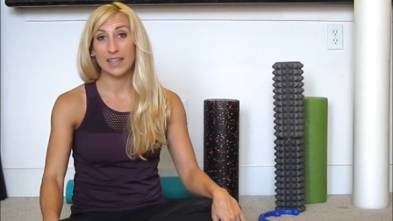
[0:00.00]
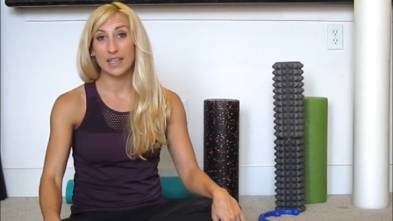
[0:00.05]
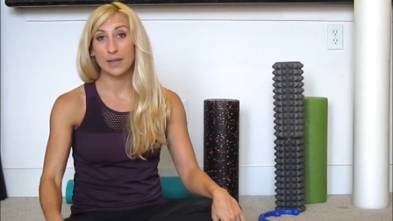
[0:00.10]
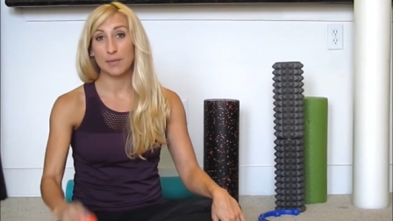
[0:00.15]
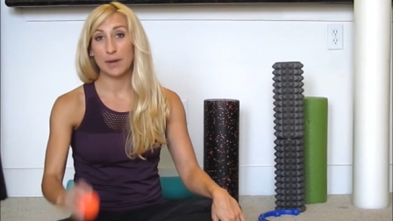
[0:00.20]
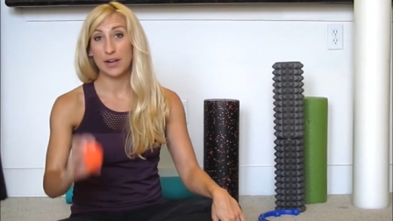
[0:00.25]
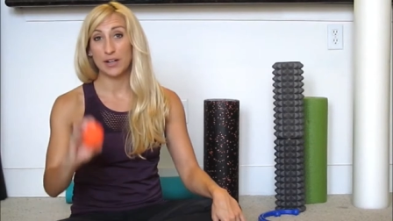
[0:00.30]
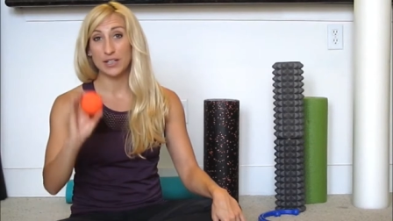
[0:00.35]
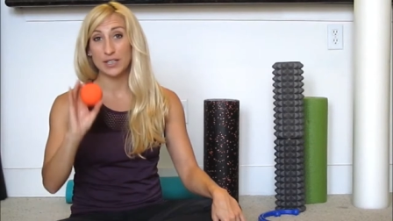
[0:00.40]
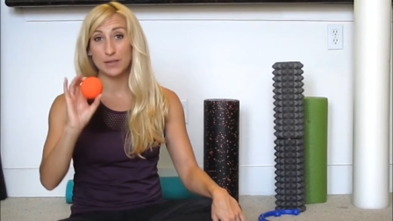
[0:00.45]
like
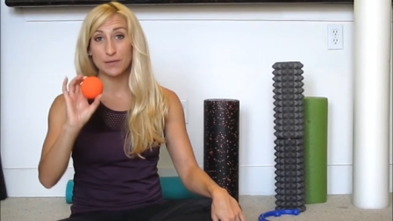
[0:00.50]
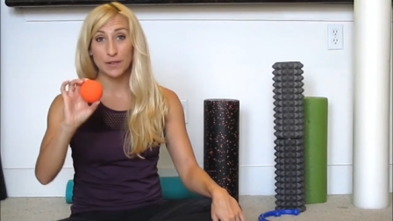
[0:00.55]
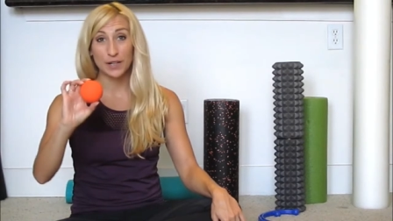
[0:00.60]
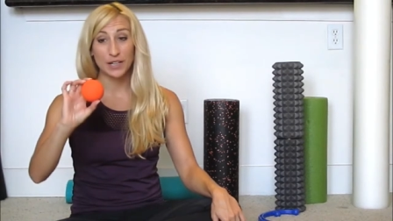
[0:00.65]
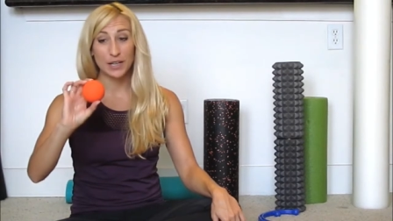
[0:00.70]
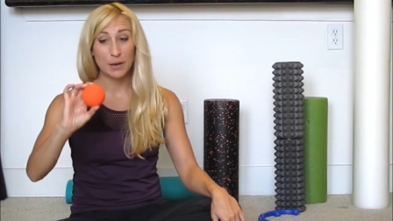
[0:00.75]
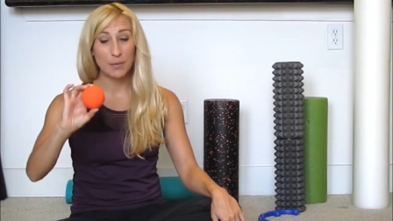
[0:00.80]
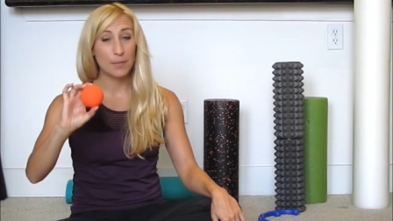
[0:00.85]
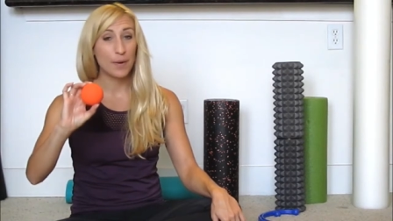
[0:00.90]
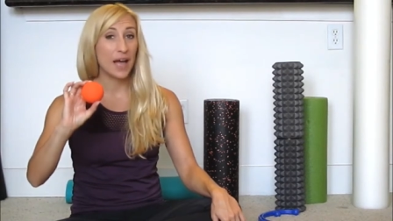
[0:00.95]
about it. It's
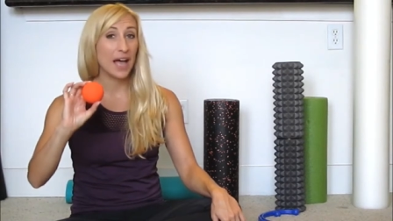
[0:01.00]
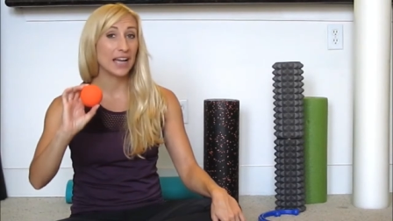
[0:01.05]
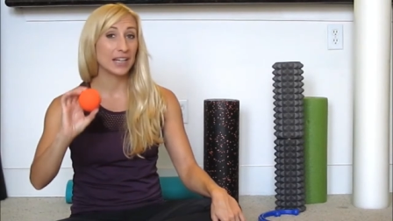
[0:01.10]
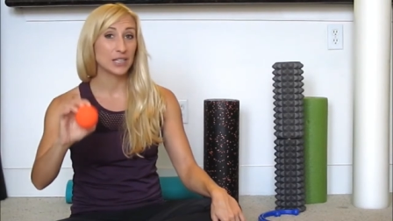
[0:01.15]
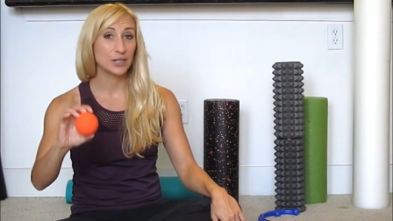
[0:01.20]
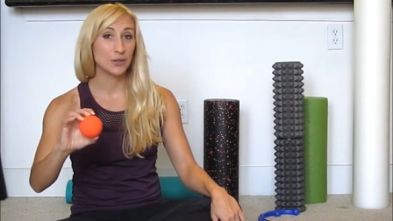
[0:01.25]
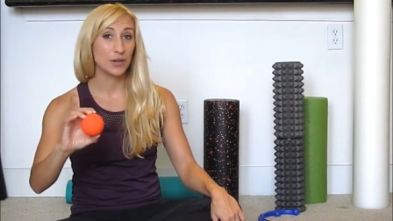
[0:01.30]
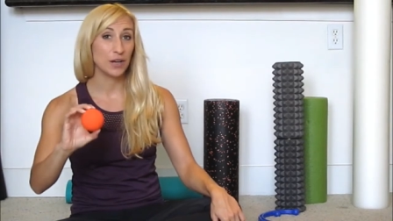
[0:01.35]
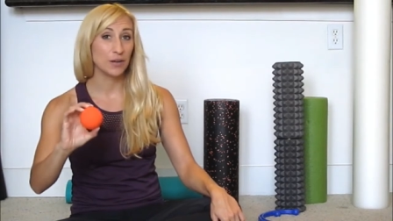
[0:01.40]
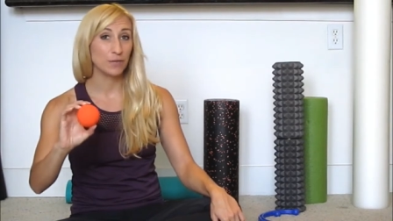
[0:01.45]
very
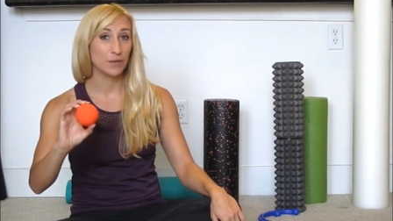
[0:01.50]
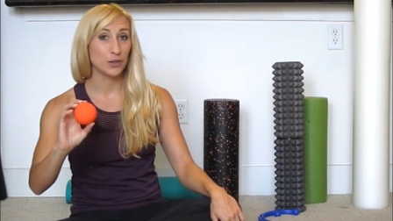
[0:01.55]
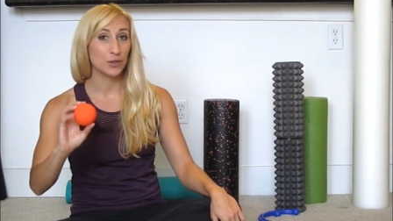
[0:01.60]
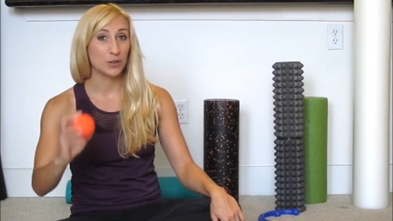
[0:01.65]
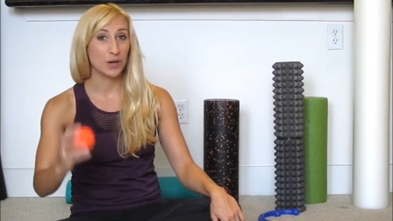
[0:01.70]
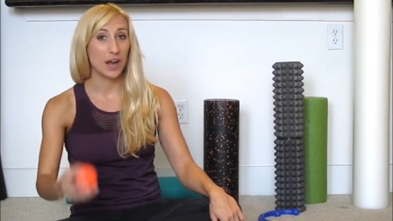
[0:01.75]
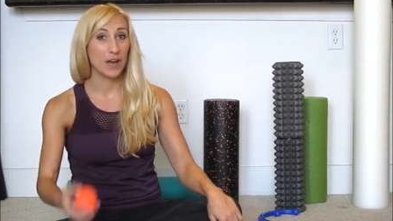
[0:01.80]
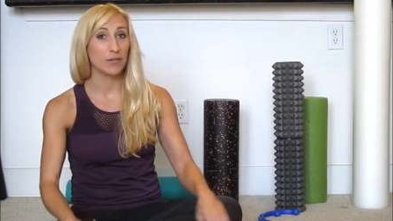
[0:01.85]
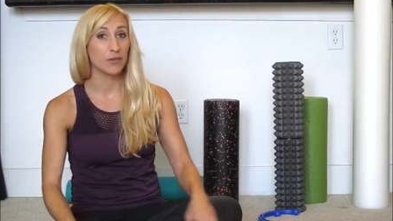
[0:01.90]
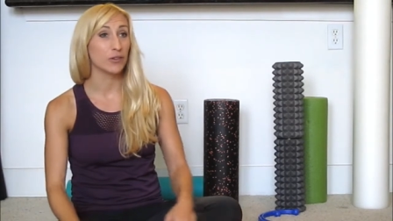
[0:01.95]
compact, great for
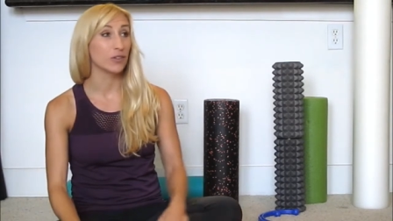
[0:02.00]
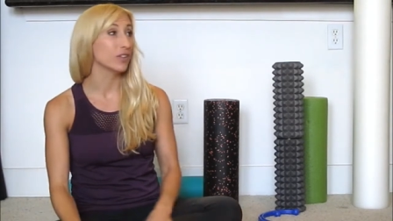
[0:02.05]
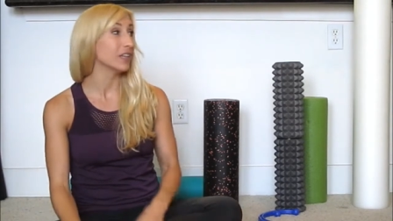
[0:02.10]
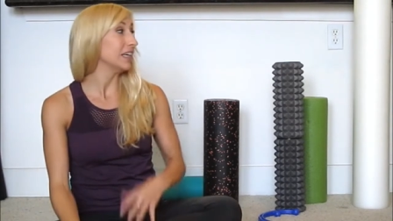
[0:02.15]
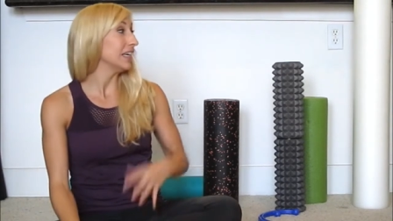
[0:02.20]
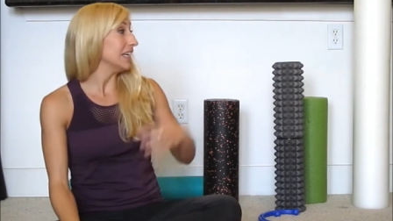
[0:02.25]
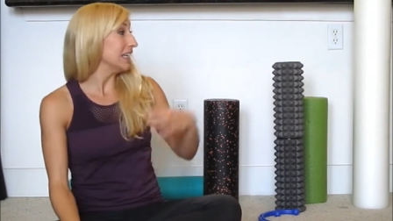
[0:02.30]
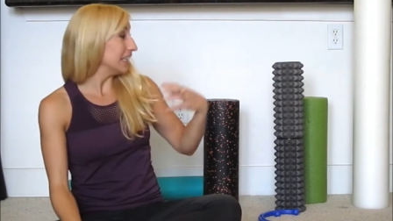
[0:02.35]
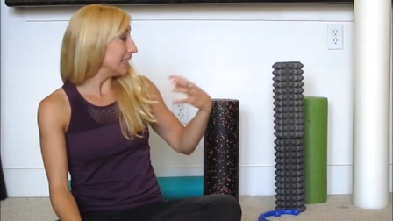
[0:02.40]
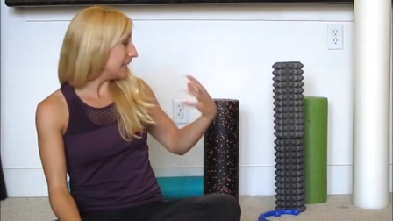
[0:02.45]
travel,
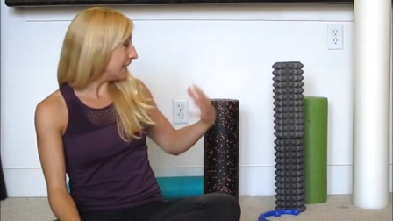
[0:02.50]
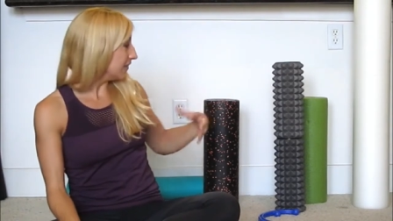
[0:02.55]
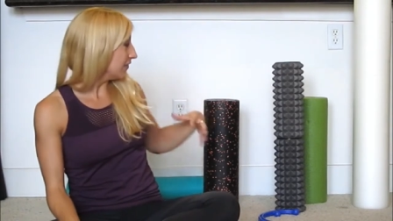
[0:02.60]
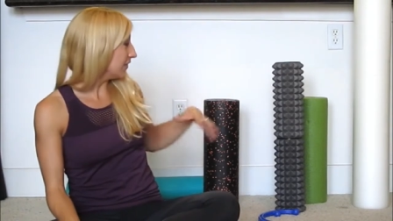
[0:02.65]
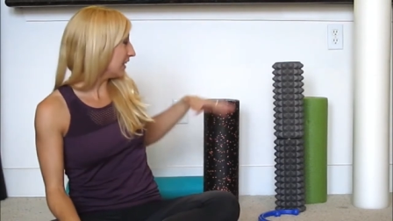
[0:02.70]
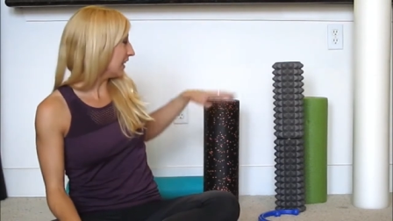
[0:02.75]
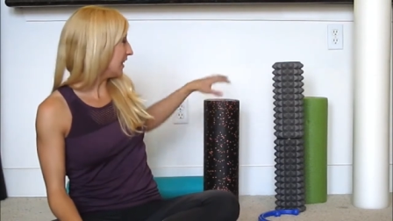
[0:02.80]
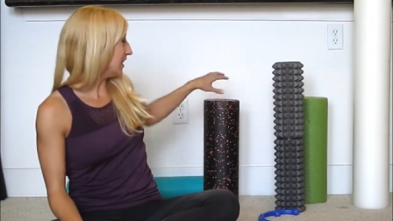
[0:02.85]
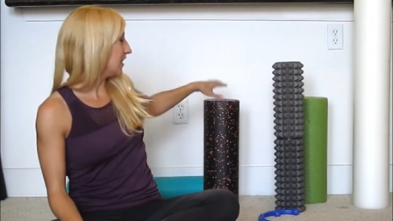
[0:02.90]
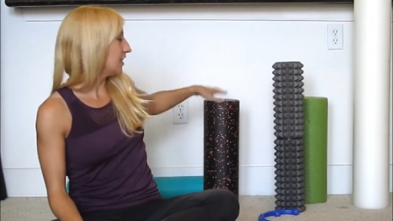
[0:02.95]

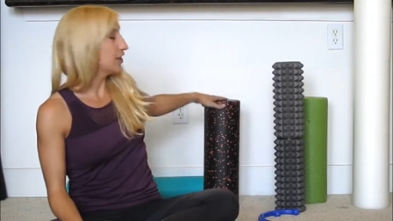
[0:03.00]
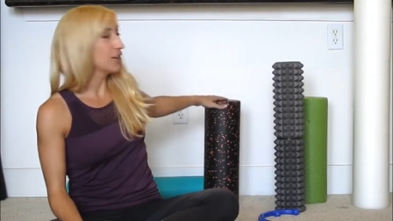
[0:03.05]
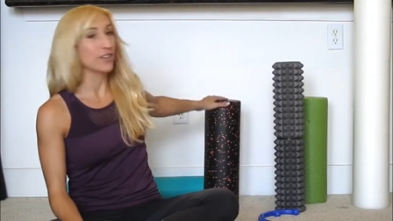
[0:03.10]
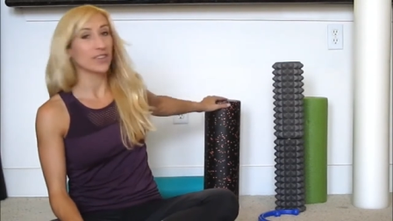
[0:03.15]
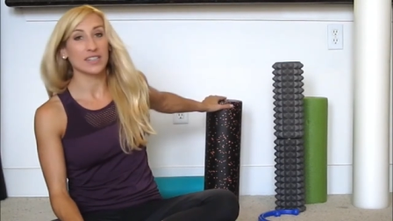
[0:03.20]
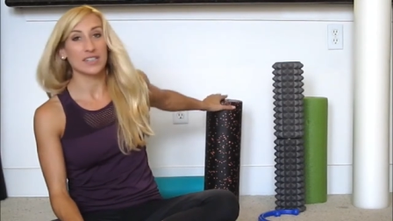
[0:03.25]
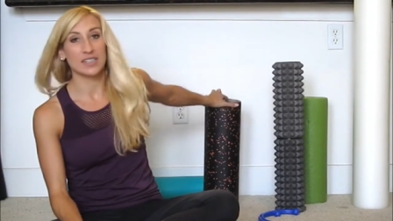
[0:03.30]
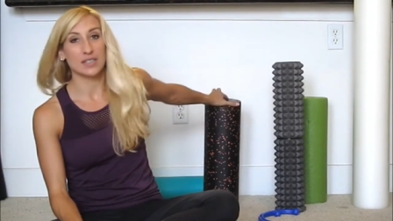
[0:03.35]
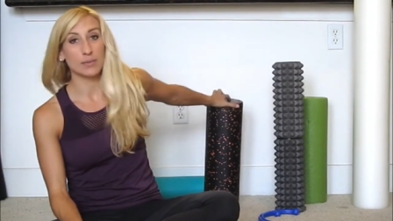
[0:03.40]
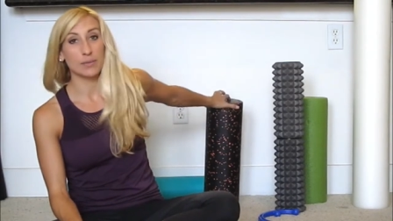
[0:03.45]
even easier
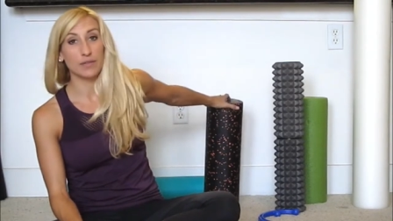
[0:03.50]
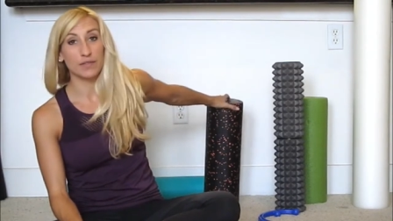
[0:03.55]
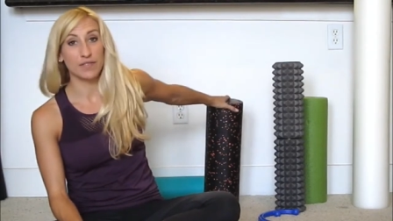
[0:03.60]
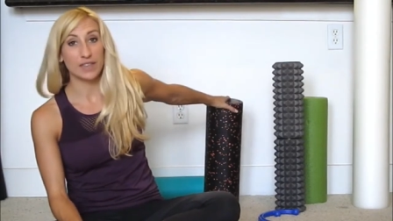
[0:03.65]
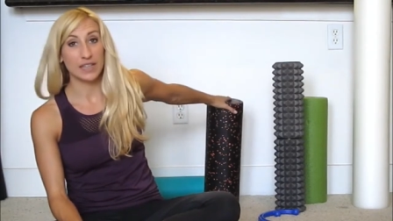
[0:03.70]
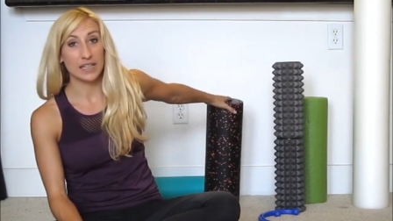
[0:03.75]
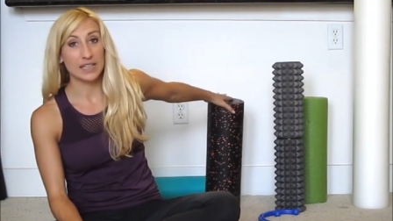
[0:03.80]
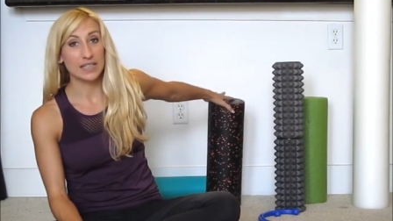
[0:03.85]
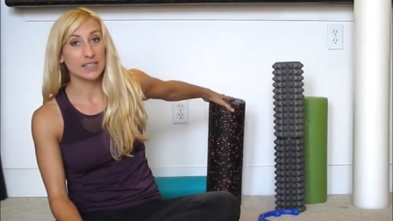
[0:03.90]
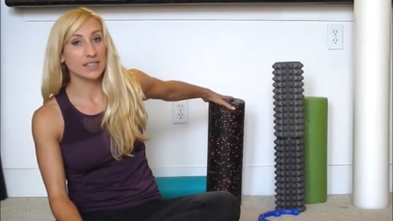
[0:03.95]
than some of
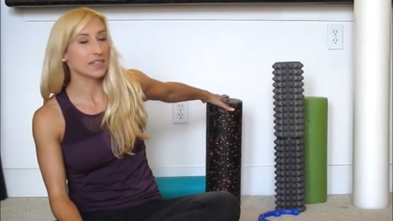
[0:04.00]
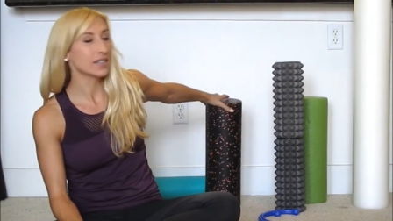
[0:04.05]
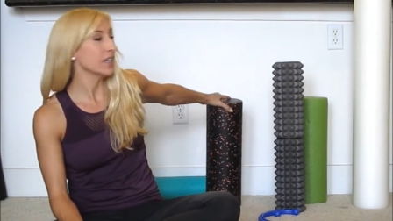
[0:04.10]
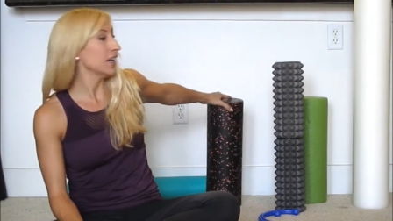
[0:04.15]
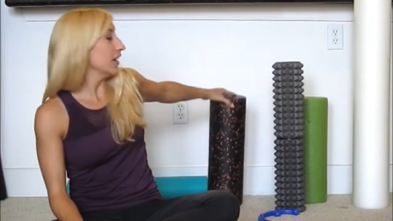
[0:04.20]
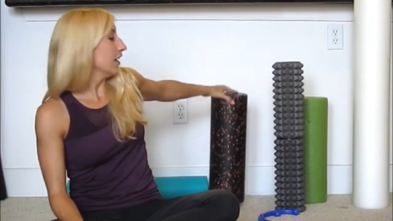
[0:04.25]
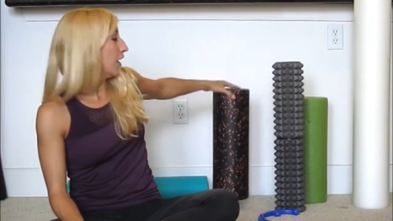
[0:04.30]
these.